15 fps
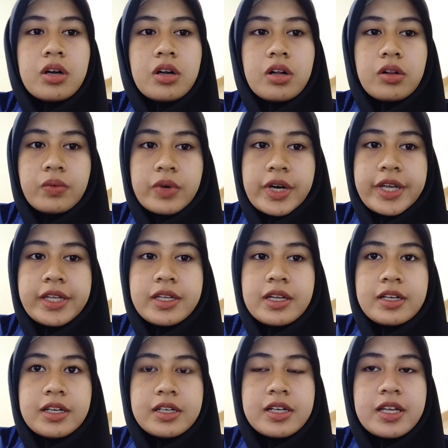Alright,
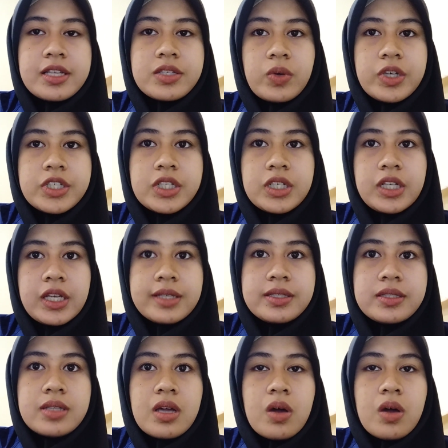the next question is,